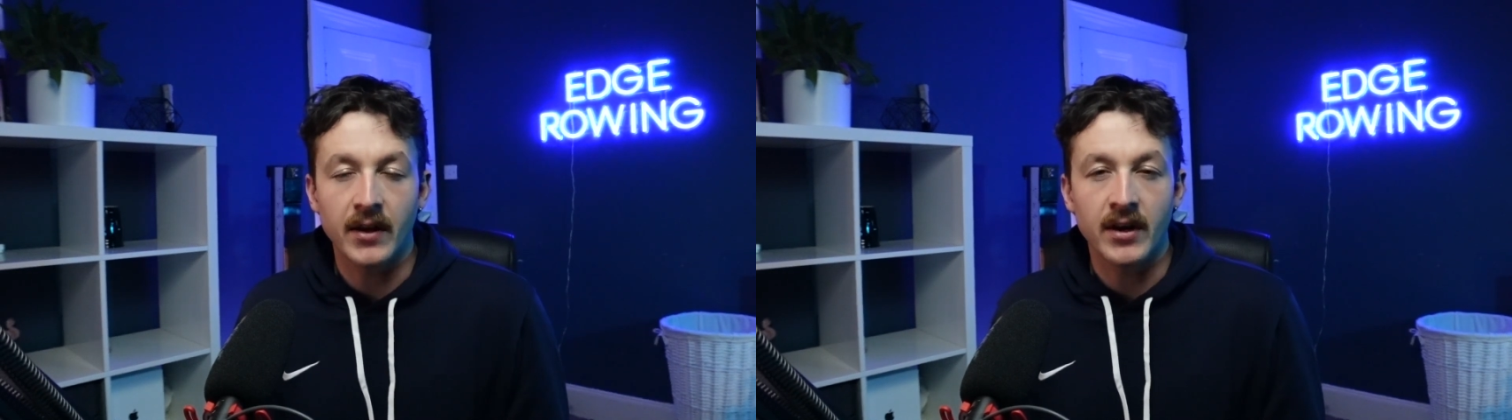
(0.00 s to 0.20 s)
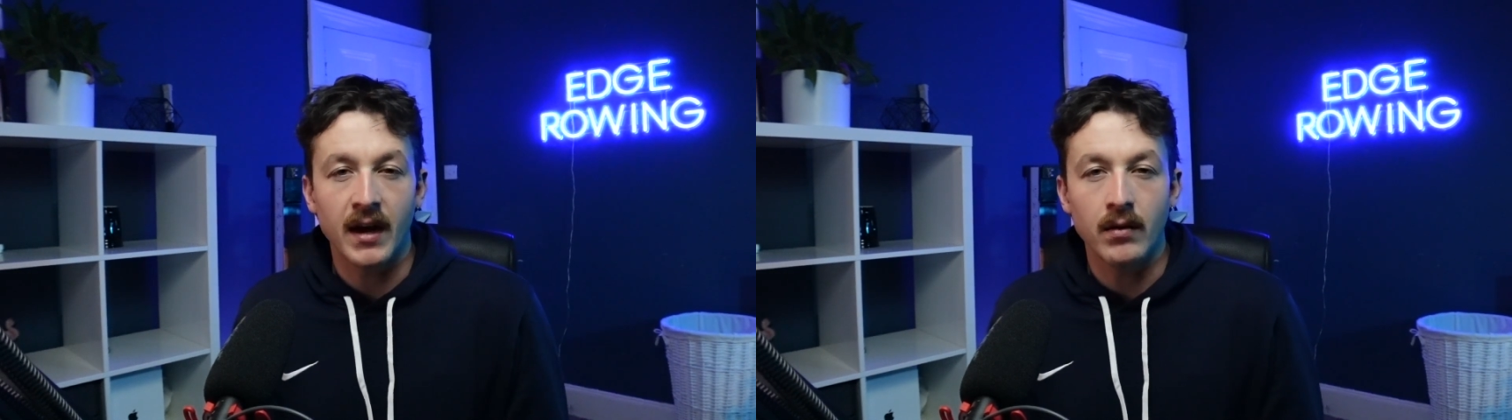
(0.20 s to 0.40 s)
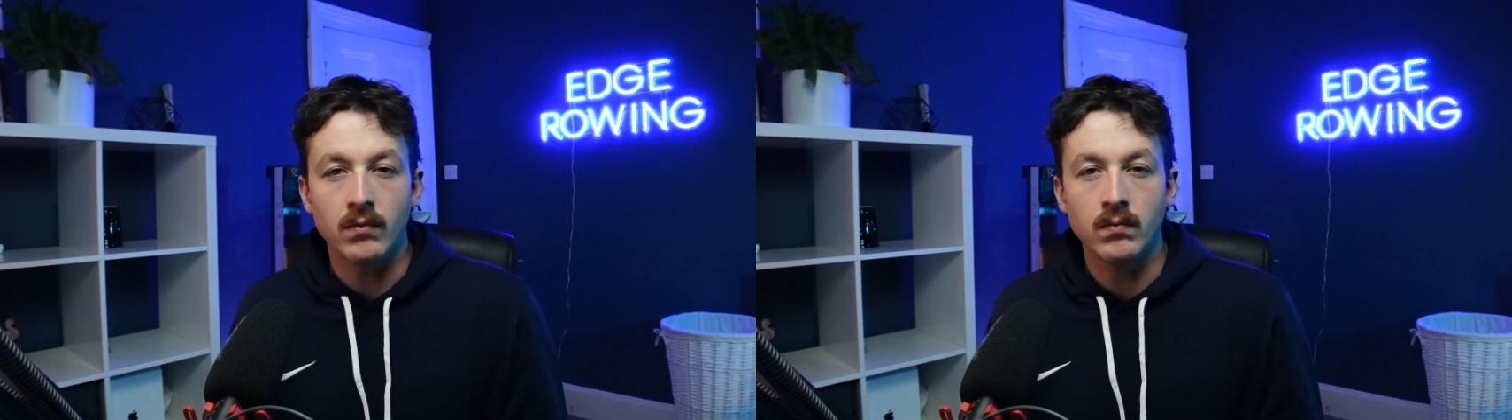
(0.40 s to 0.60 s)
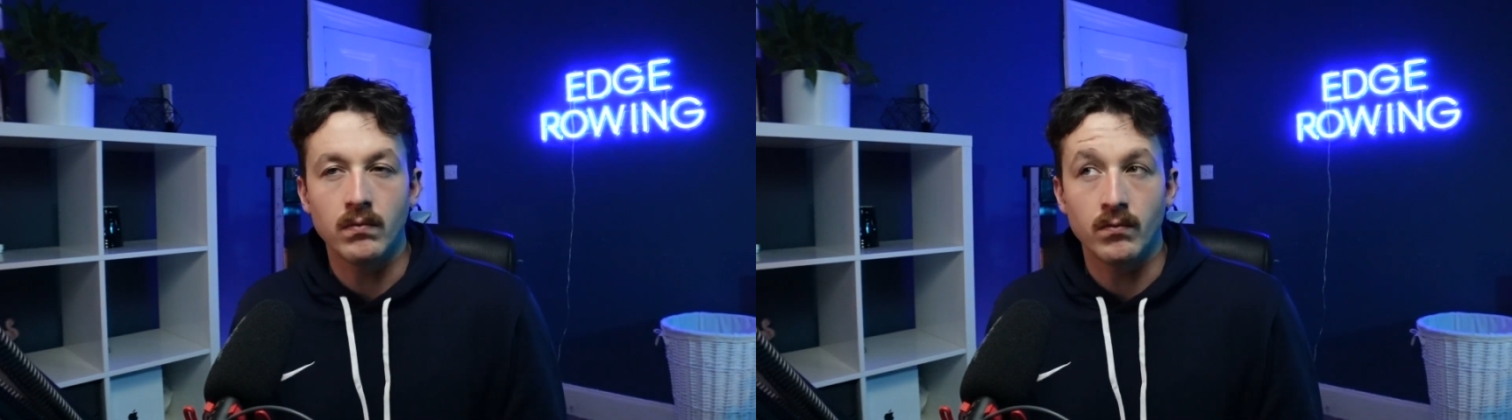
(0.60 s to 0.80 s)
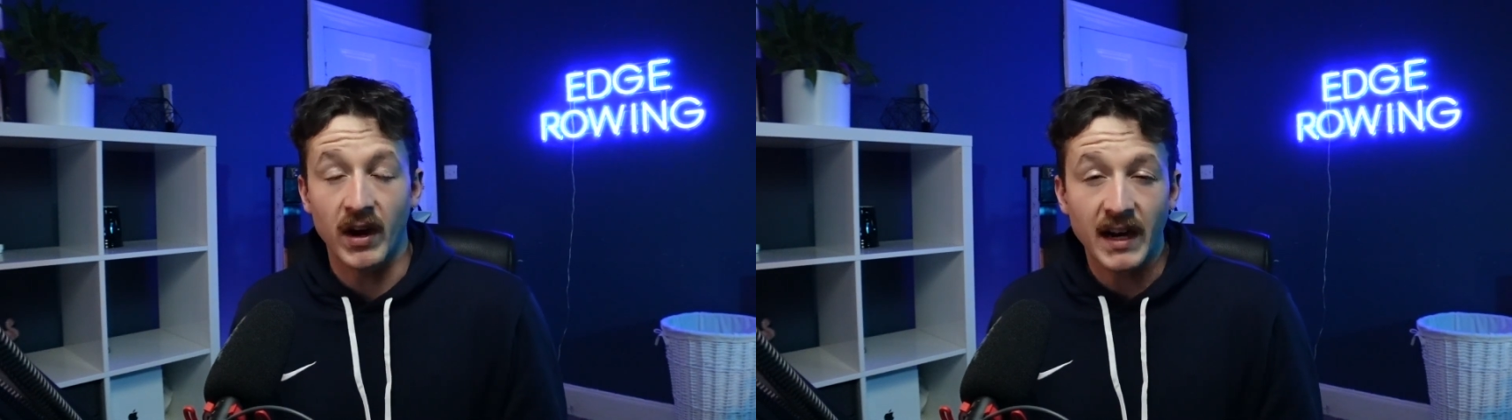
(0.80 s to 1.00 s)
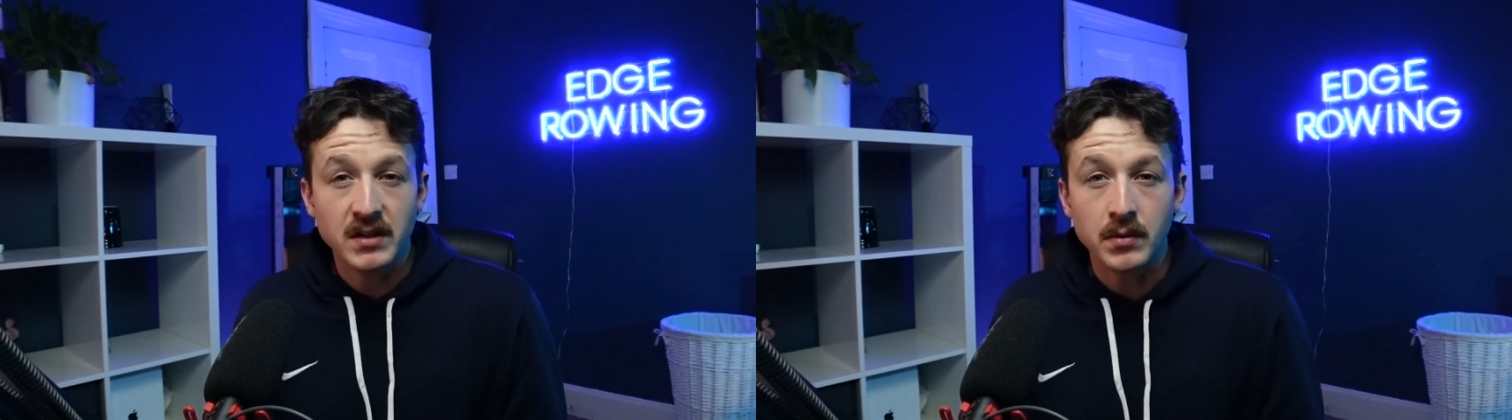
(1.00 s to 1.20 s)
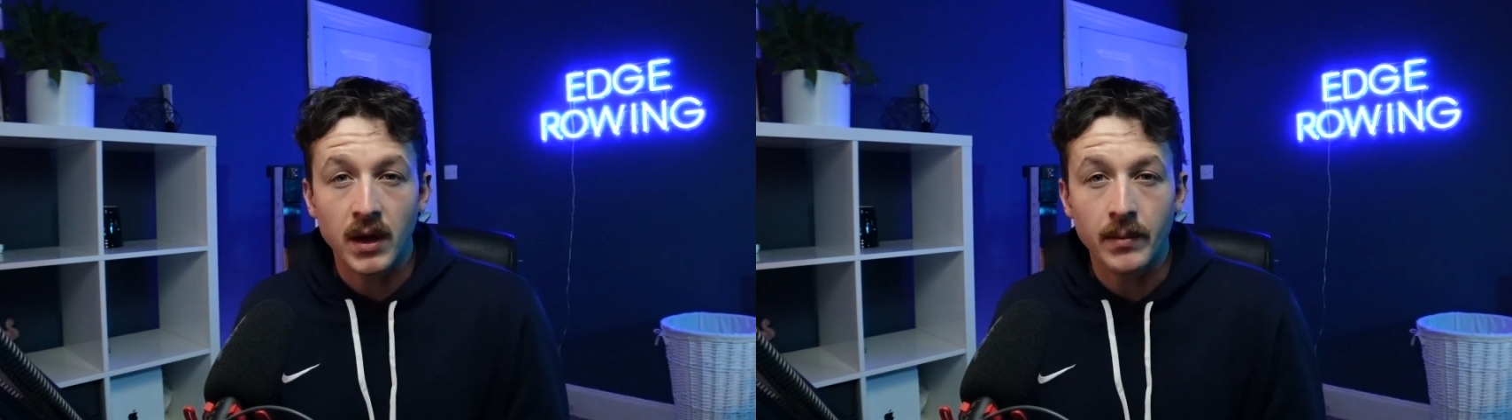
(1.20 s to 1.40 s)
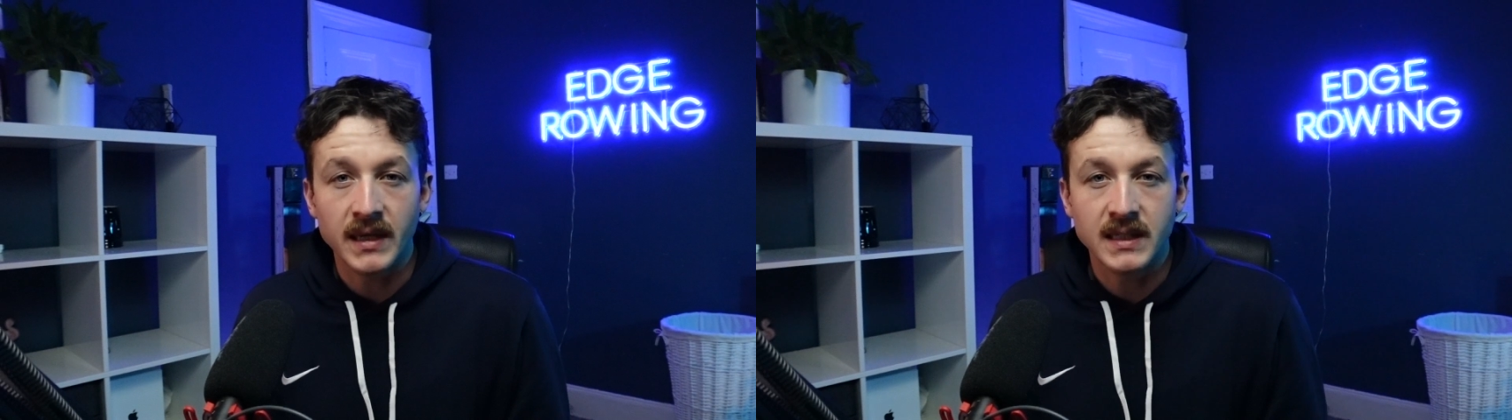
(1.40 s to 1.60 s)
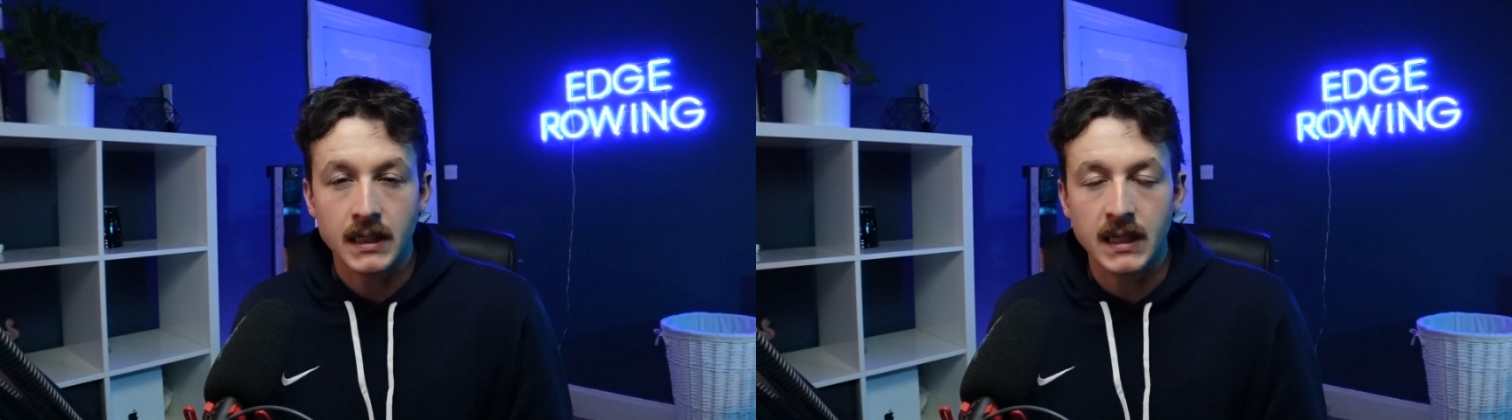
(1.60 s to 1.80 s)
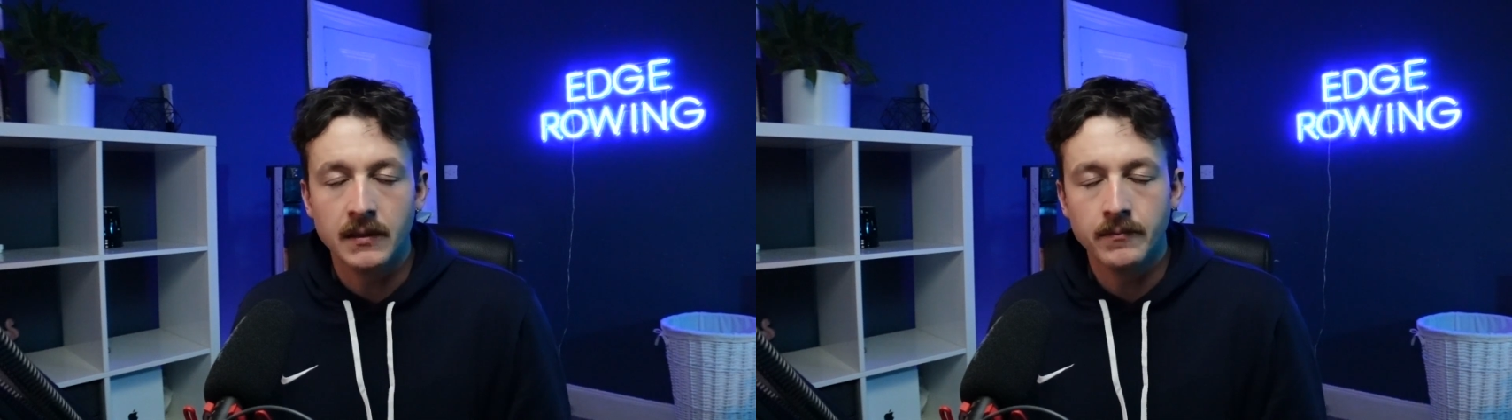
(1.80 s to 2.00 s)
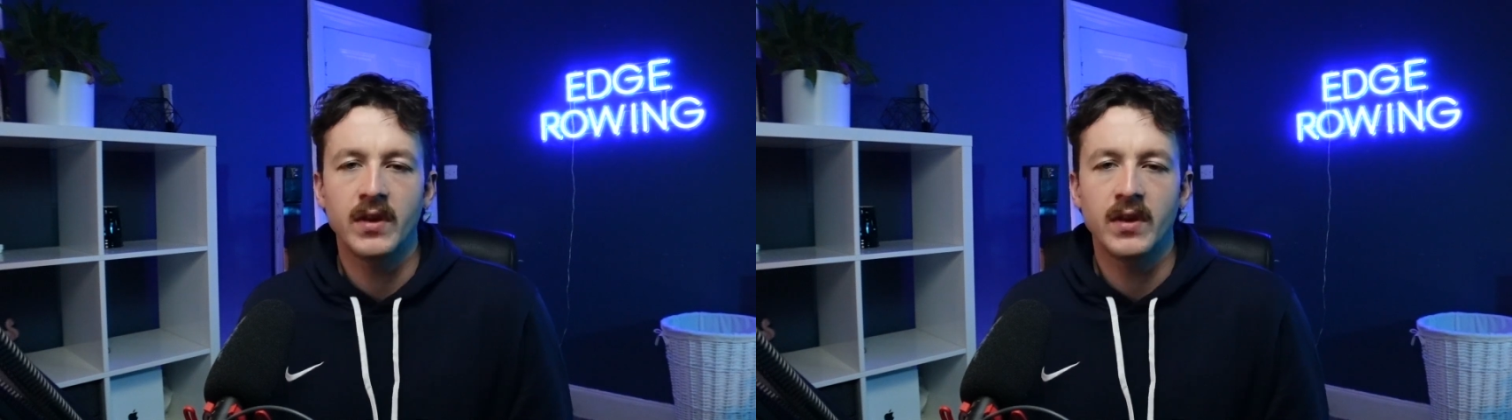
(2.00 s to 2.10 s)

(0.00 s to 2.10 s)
on how wrecked you are basically.